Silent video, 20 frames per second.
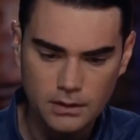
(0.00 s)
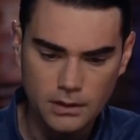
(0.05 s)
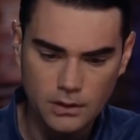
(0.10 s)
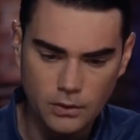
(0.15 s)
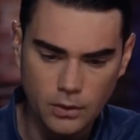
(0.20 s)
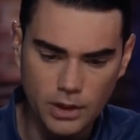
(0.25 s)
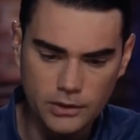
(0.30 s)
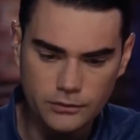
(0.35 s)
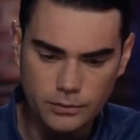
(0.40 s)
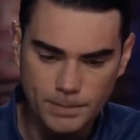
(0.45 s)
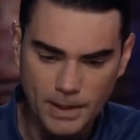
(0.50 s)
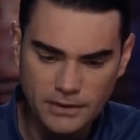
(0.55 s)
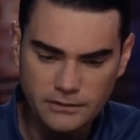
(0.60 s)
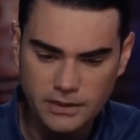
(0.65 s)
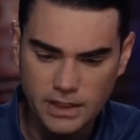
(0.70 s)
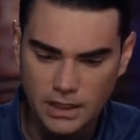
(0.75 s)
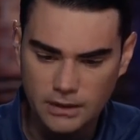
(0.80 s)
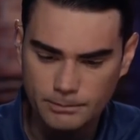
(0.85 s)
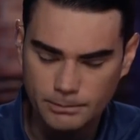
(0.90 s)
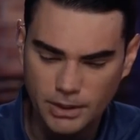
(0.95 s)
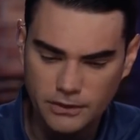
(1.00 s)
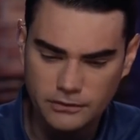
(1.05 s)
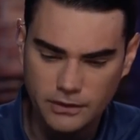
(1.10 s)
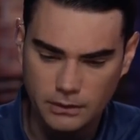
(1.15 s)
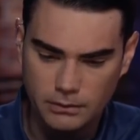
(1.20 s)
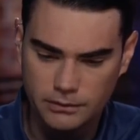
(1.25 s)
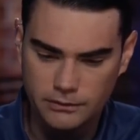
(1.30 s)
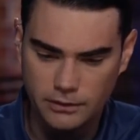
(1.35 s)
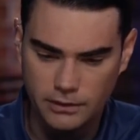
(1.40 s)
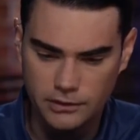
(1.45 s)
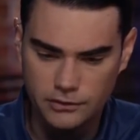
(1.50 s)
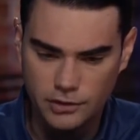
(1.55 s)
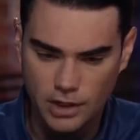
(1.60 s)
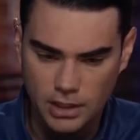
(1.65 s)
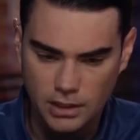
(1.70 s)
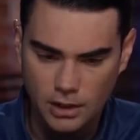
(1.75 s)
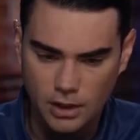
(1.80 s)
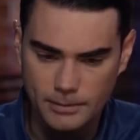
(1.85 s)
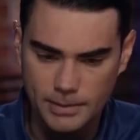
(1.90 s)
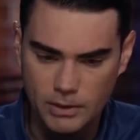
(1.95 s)
According to Pentagon Press Secretary
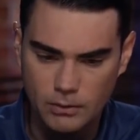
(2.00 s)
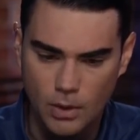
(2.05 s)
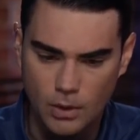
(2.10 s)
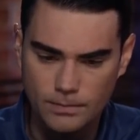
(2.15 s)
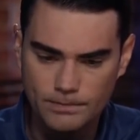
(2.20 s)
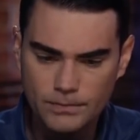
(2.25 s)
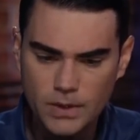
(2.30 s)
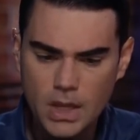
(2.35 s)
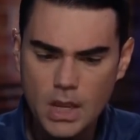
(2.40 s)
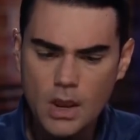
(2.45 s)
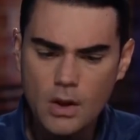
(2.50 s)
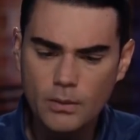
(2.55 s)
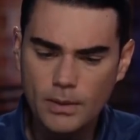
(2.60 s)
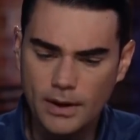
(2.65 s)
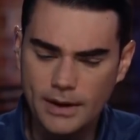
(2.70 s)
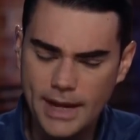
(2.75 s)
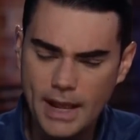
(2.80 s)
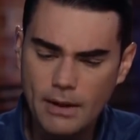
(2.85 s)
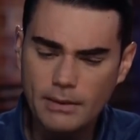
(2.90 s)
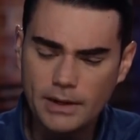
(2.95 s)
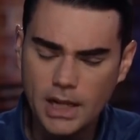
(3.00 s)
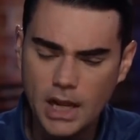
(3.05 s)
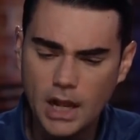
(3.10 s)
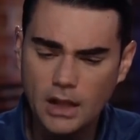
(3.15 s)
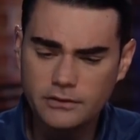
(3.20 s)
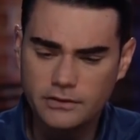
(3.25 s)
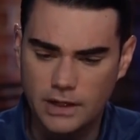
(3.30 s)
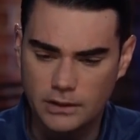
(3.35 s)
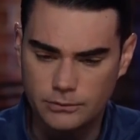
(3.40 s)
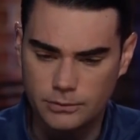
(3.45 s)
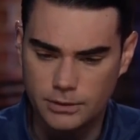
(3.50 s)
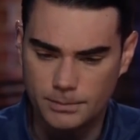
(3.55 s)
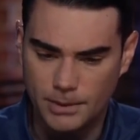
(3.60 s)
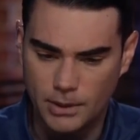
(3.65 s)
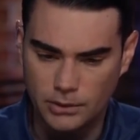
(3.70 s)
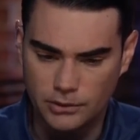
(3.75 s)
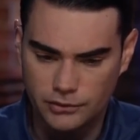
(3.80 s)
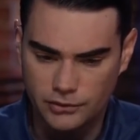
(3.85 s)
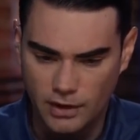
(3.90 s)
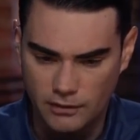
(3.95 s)
John Kirby, quote, "We are now in contact with the
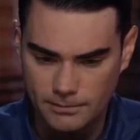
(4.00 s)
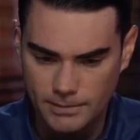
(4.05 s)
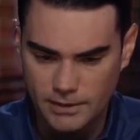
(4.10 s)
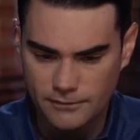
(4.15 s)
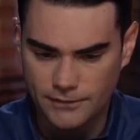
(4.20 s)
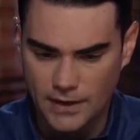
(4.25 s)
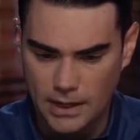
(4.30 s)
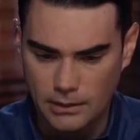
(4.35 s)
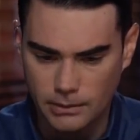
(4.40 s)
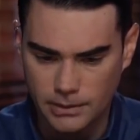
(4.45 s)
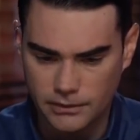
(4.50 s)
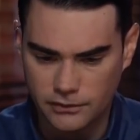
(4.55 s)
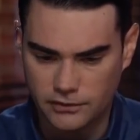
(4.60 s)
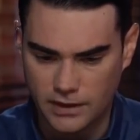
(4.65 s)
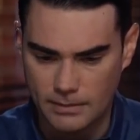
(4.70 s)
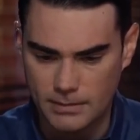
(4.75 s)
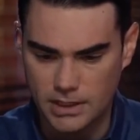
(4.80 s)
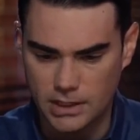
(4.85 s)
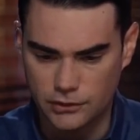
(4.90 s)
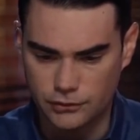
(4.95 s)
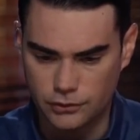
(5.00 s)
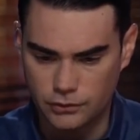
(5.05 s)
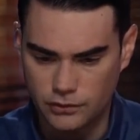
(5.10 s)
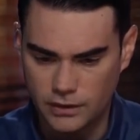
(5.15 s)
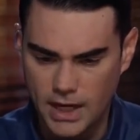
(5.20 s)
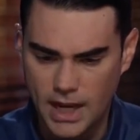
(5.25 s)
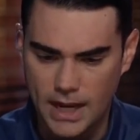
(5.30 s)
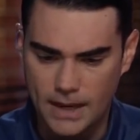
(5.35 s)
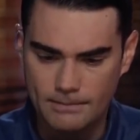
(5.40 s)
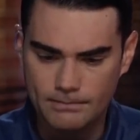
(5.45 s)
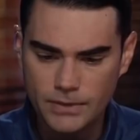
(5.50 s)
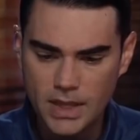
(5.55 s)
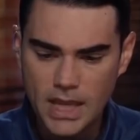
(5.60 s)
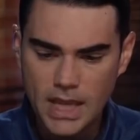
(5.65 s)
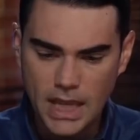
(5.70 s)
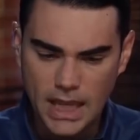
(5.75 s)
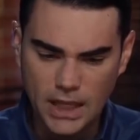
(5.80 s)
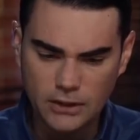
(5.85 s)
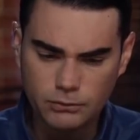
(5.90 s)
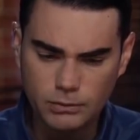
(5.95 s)
Polish government following the statement issued today.
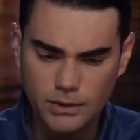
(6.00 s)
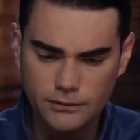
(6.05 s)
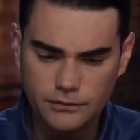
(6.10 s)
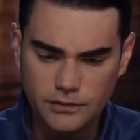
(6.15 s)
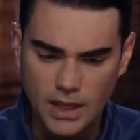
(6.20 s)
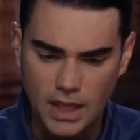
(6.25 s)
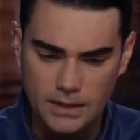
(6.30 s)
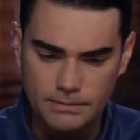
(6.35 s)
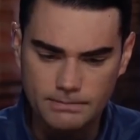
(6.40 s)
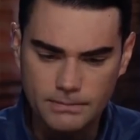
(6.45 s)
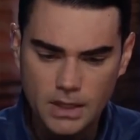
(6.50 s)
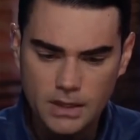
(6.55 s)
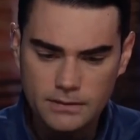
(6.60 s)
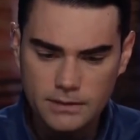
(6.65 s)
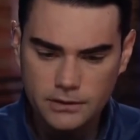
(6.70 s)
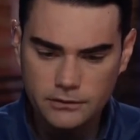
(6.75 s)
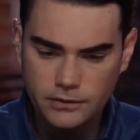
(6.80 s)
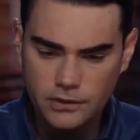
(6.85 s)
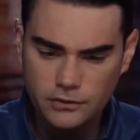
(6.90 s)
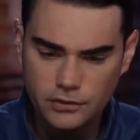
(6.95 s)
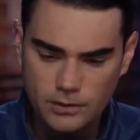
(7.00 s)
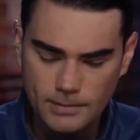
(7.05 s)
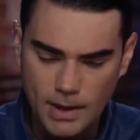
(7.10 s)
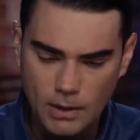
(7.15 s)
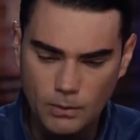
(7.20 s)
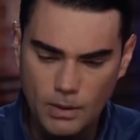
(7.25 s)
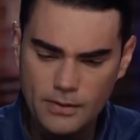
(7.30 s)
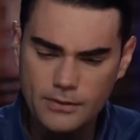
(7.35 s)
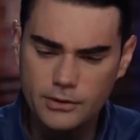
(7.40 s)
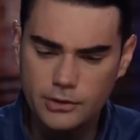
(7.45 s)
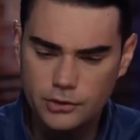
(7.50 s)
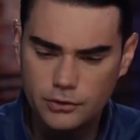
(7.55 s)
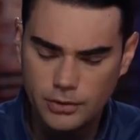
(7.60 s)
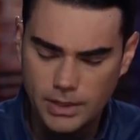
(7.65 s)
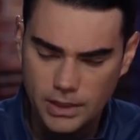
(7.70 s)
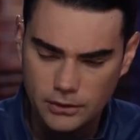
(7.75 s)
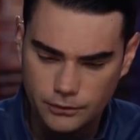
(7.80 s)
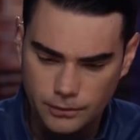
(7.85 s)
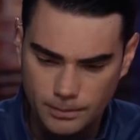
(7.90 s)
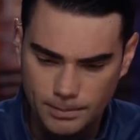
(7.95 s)
As we have said, the decision about whether to
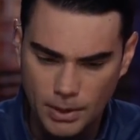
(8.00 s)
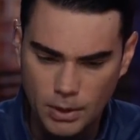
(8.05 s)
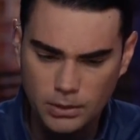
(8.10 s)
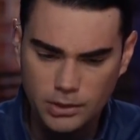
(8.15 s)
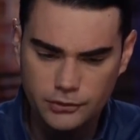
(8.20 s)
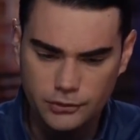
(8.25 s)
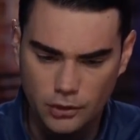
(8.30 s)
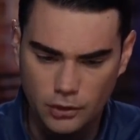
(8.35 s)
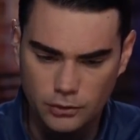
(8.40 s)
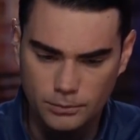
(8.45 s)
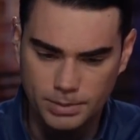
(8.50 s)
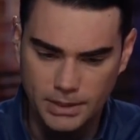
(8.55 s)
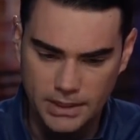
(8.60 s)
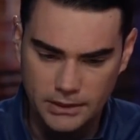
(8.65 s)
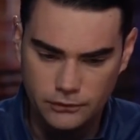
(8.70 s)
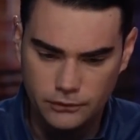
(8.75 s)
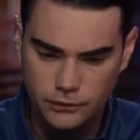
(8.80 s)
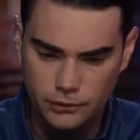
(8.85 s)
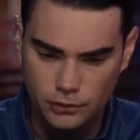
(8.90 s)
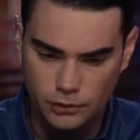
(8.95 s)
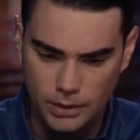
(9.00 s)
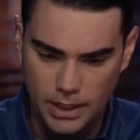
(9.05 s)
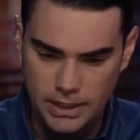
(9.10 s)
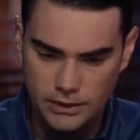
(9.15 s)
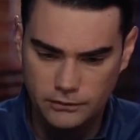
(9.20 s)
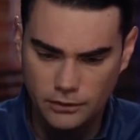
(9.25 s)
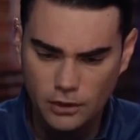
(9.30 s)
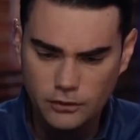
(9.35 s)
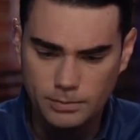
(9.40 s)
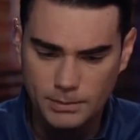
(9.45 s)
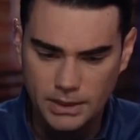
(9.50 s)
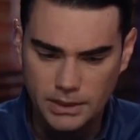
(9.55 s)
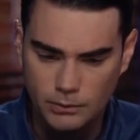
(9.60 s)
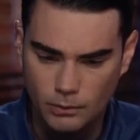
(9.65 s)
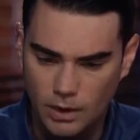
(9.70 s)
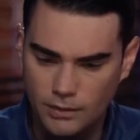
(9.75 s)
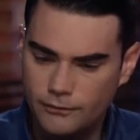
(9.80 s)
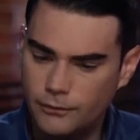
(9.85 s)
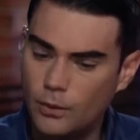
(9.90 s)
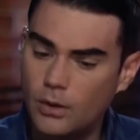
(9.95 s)
transfer Polish-owned planes to Ukraine is ultimately
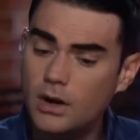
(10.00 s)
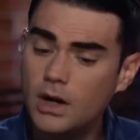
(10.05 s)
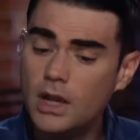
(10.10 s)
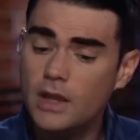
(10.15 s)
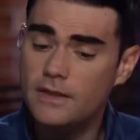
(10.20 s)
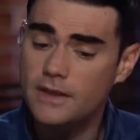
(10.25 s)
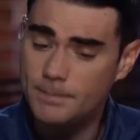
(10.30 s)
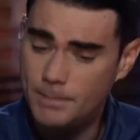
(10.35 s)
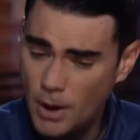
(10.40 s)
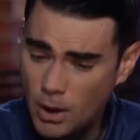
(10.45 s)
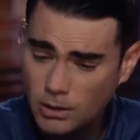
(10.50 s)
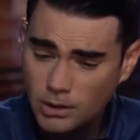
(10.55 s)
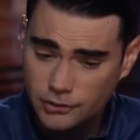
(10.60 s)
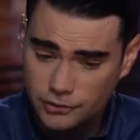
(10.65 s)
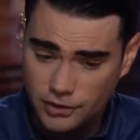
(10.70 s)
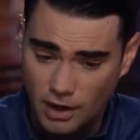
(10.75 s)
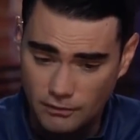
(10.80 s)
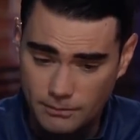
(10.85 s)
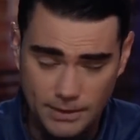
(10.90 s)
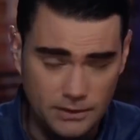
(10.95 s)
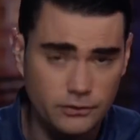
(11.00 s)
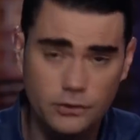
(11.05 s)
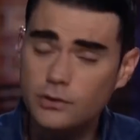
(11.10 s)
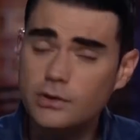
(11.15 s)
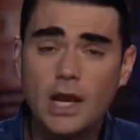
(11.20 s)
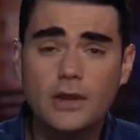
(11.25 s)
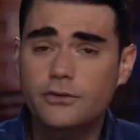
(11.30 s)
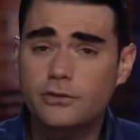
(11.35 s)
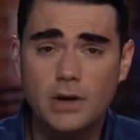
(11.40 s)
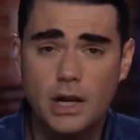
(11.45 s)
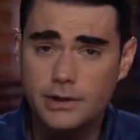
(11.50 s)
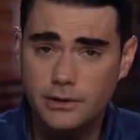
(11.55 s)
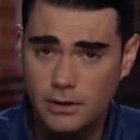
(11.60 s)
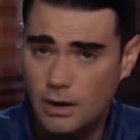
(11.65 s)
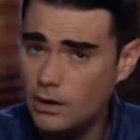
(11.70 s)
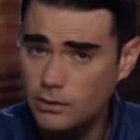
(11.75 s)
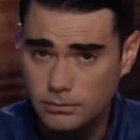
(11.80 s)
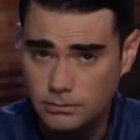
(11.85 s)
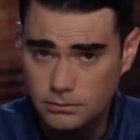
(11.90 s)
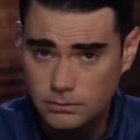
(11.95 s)
one for the Polish government." So you guys are on your
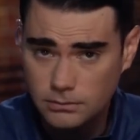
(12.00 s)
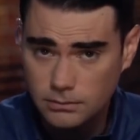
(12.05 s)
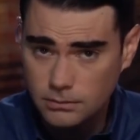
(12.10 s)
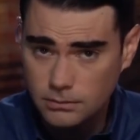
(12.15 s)
own.